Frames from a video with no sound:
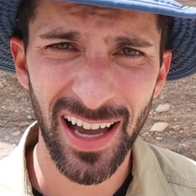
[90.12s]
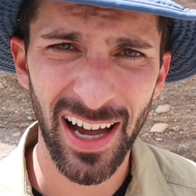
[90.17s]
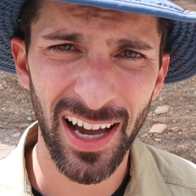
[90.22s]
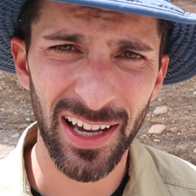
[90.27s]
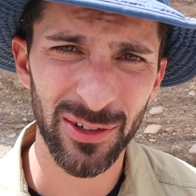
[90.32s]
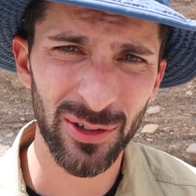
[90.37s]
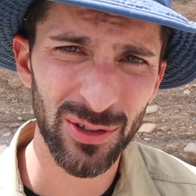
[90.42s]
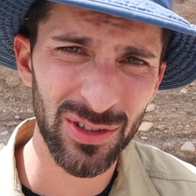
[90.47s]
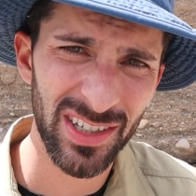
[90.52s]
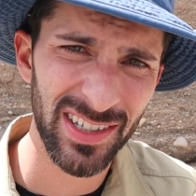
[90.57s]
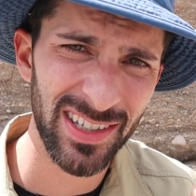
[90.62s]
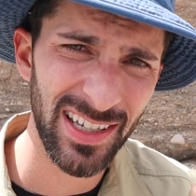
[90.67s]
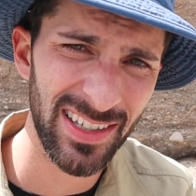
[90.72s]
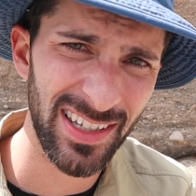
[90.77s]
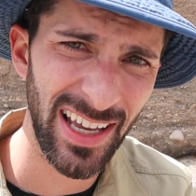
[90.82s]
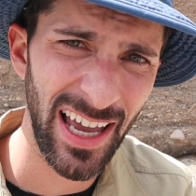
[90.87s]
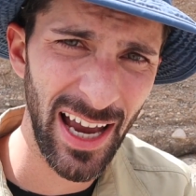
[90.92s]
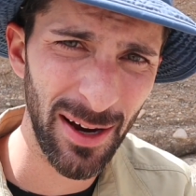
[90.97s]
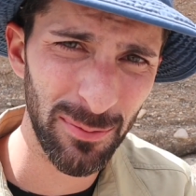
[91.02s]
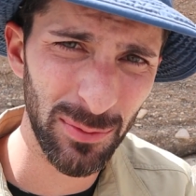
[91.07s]
I use this as
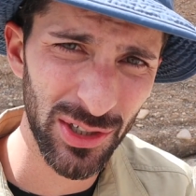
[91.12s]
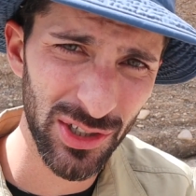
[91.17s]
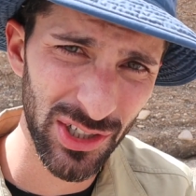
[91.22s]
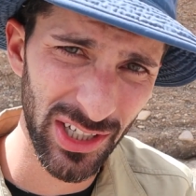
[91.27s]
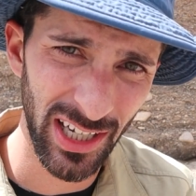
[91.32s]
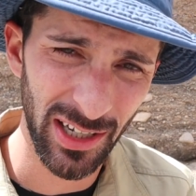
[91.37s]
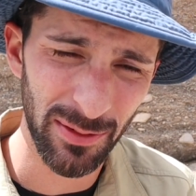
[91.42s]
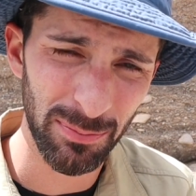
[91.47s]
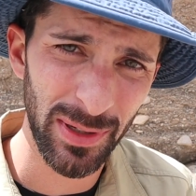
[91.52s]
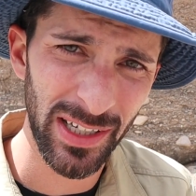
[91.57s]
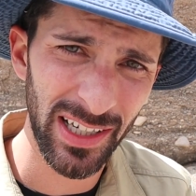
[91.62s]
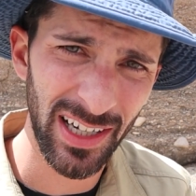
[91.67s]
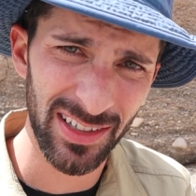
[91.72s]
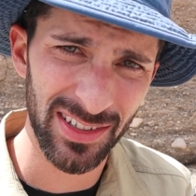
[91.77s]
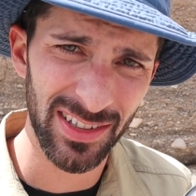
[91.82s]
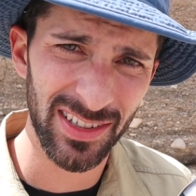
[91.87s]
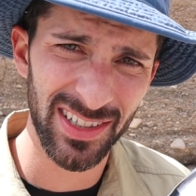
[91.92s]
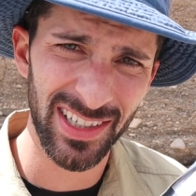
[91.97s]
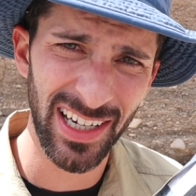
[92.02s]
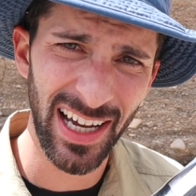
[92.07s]
a hemorrhage kit
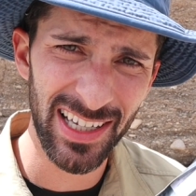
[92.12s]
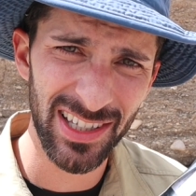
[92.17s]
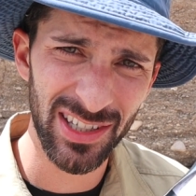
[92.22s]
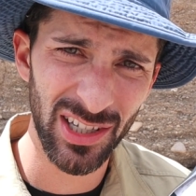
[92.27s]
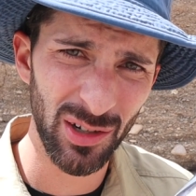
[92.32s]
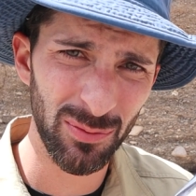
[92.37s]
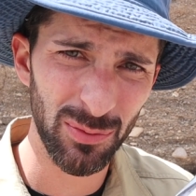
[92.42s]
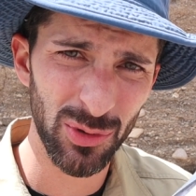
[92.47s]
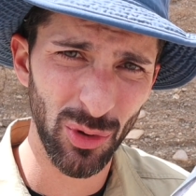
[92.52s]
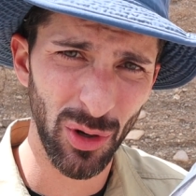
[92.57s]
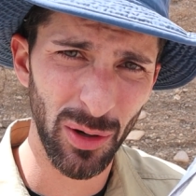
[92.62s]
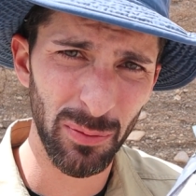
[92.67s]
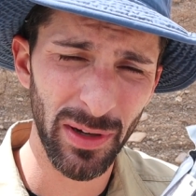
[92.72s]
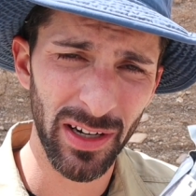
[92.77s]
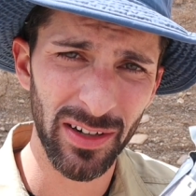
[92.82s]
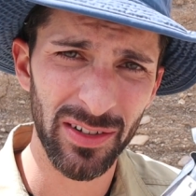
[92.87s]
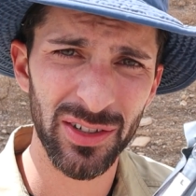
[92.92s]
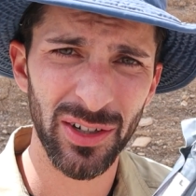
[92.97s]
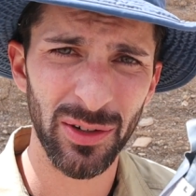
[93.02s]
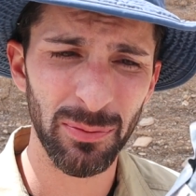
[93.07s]
because it's nice and
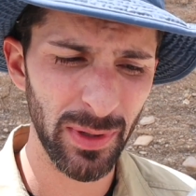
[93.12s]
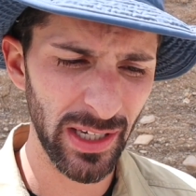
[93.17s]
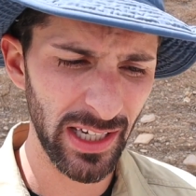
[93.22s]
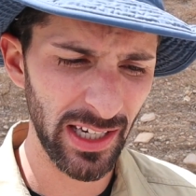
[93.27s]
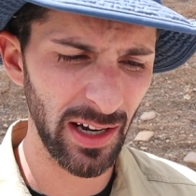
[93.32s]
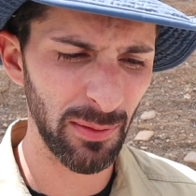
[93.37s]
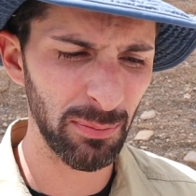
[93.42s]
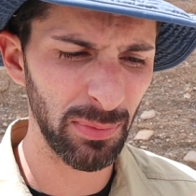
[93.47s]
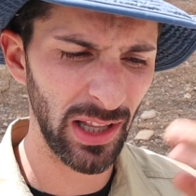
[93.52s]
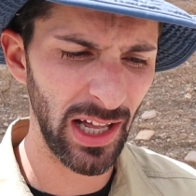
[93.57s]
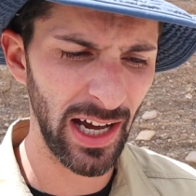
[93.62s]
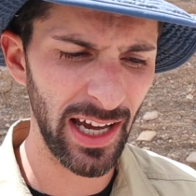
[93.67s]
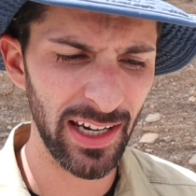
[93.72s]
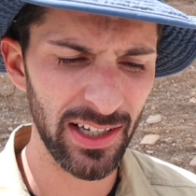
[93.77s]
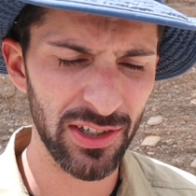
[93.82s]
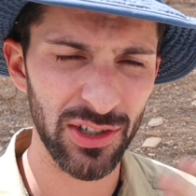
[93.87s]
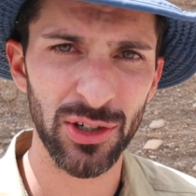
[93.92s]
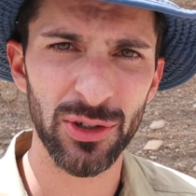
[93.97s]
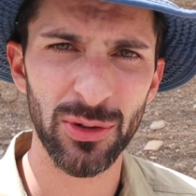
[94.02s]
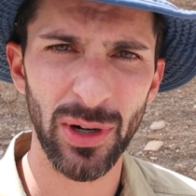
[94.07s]
absorbent to be applied
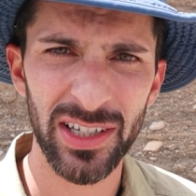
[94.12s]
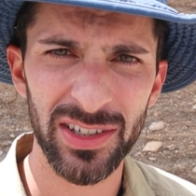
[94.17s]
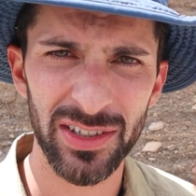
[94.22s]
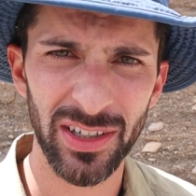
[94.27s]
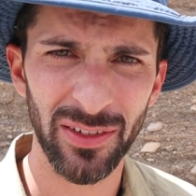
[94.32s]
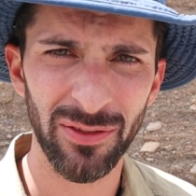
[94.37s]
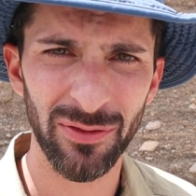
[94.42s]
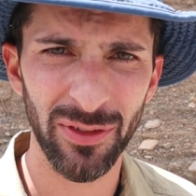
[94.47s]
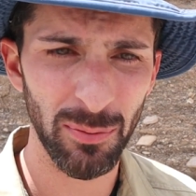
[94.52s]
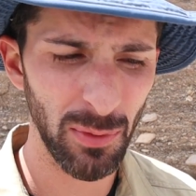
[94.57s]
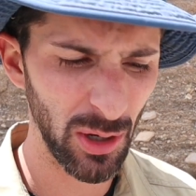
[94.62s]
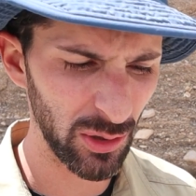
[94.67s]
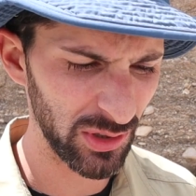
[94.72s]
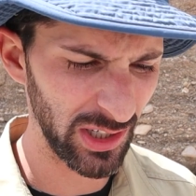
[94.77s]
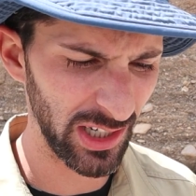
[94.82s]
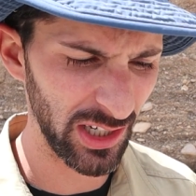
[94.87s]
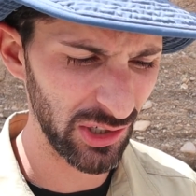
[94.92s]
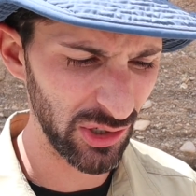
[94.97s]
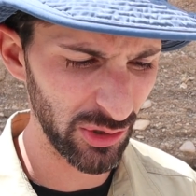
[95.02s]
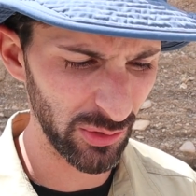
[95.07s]
as a dressing for most
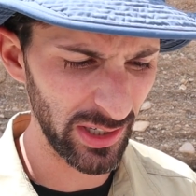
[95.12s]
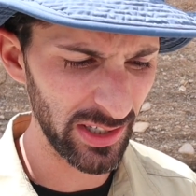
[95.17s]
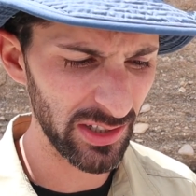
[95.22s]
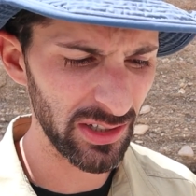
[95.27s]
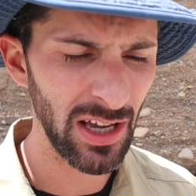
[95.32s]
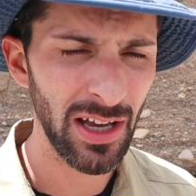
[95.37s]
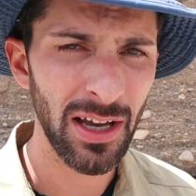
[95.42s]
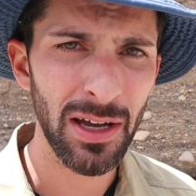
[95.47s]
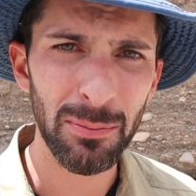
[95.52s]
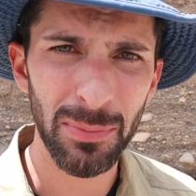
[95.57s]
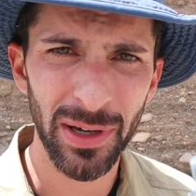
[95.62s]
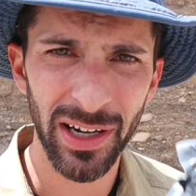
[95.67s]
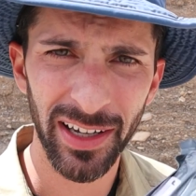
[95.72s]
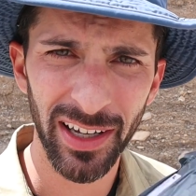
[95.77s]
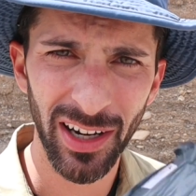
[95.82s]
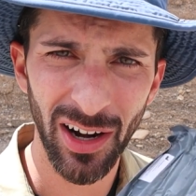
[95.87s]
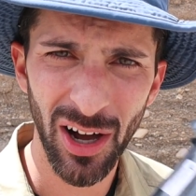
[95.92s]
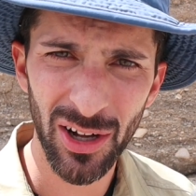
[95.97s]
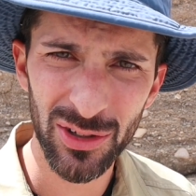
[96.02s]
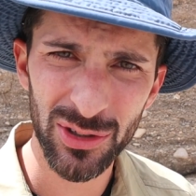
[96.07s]
injuries, but it
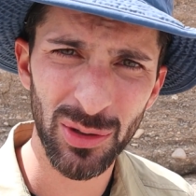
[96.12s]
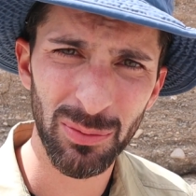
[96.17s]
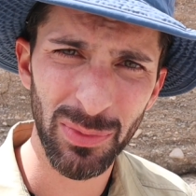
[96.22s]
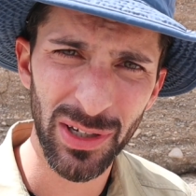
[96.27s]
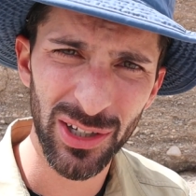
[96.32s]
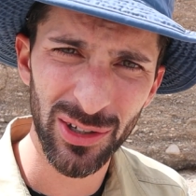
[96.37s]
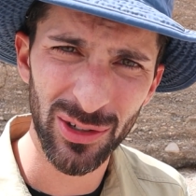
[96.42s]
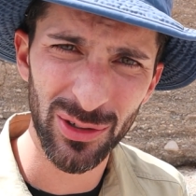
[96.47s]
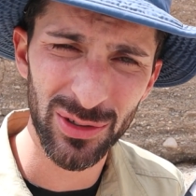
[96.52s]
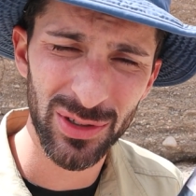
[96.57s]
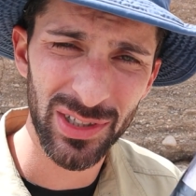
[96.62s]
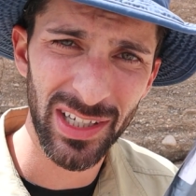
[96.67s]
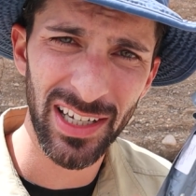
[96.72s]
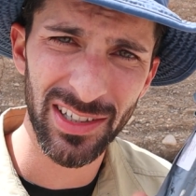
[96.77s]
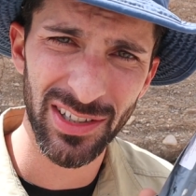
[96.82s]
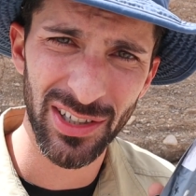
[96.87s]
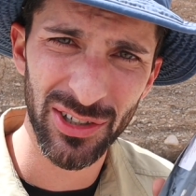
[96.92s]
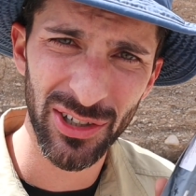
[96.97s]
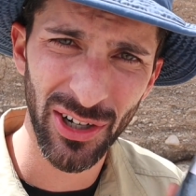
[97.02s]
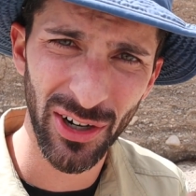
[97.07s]
can also be used
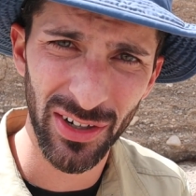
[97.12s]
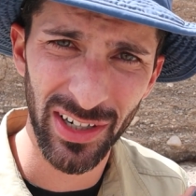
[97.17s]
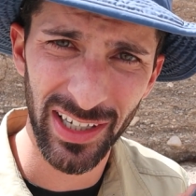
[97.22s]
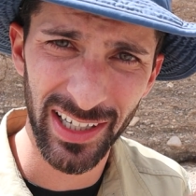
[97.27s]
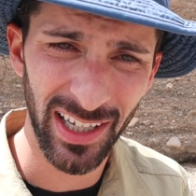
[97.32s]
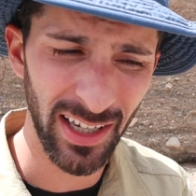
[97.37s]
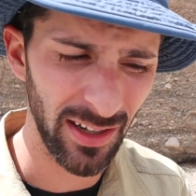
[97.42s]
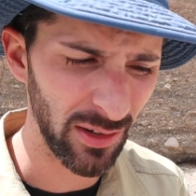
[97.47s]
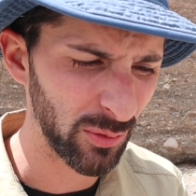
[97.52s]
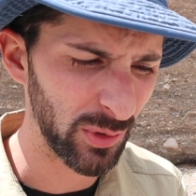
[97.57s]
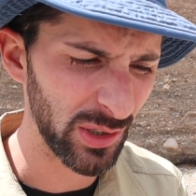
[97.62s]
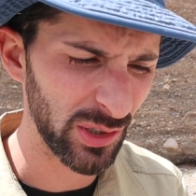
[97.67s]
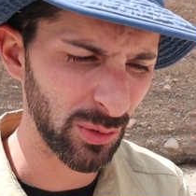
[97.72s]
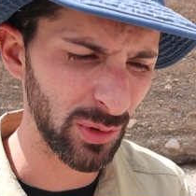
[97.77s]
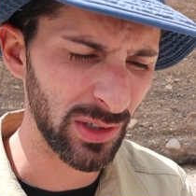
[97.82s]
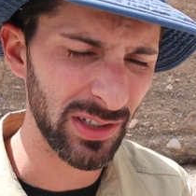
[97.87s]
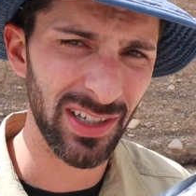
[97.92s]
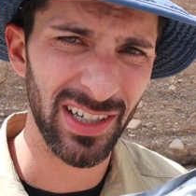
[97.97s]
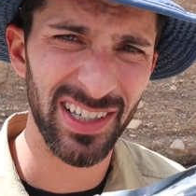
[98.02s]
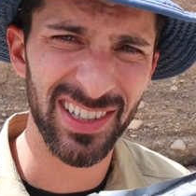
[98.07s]
as a tourniquet, which
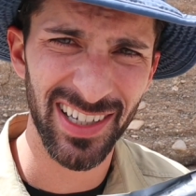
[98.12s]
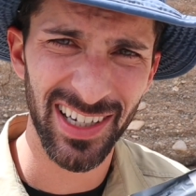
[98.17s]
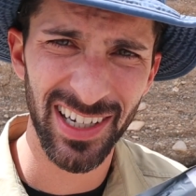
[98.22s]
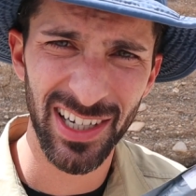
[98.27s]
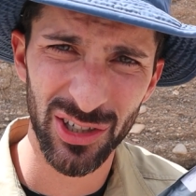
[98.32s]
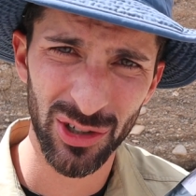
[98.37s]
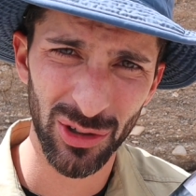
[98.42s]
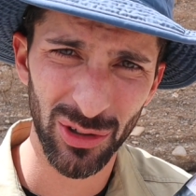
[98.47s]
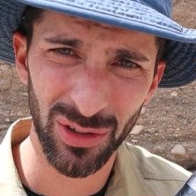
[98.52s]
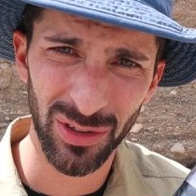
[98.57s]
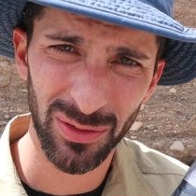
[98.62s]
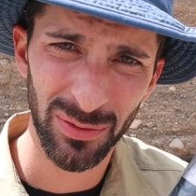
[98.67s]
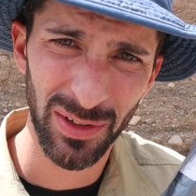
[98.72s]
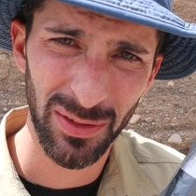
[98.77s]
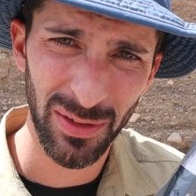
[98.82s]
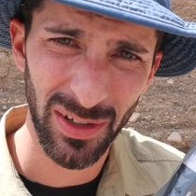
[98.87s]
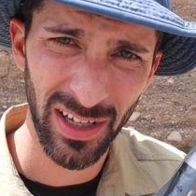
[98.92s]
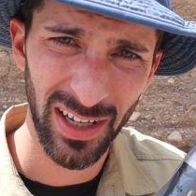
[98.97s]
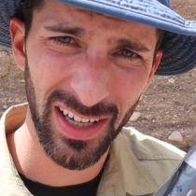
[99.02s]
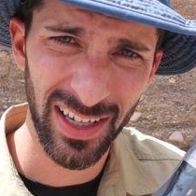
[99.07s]
was its initial
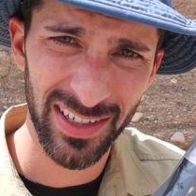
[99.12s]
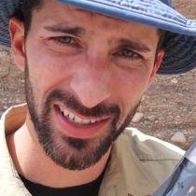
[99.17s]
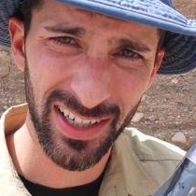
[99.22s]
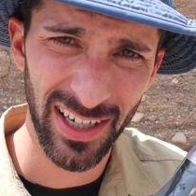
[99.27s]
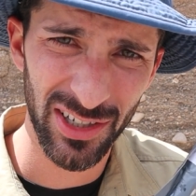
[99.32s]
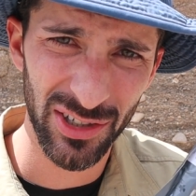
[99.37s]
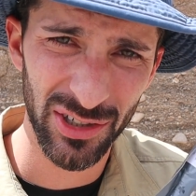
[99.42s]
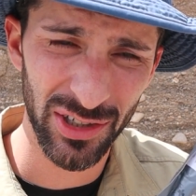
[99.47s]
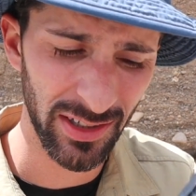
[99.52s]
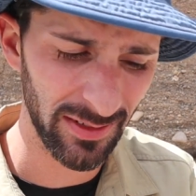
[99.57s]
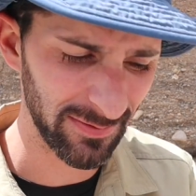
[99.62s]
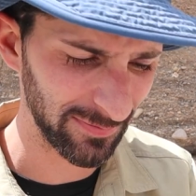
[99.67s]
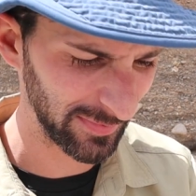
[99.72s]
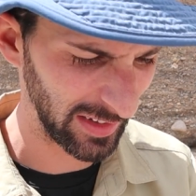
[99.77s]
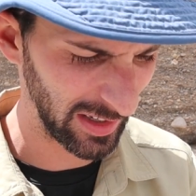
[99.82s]
intention.